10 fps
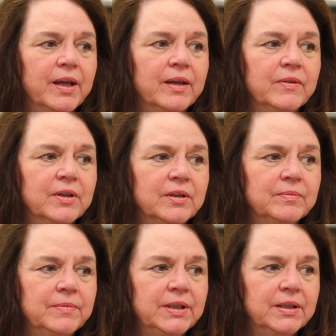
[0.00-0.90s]
and
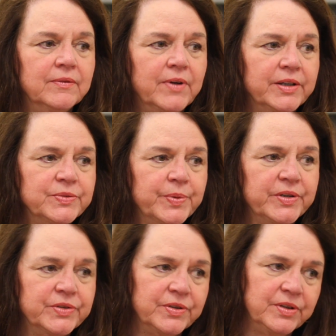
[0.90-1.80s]
then being vice
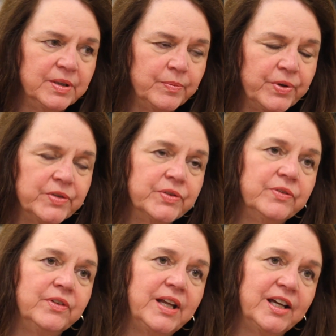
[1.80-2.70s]
president, then
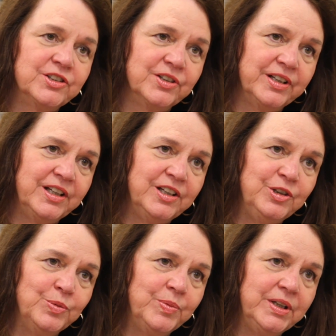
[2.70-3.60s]
president of National
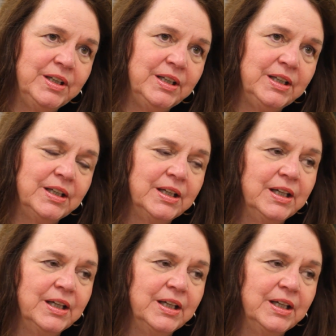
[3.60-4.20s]
AAUP,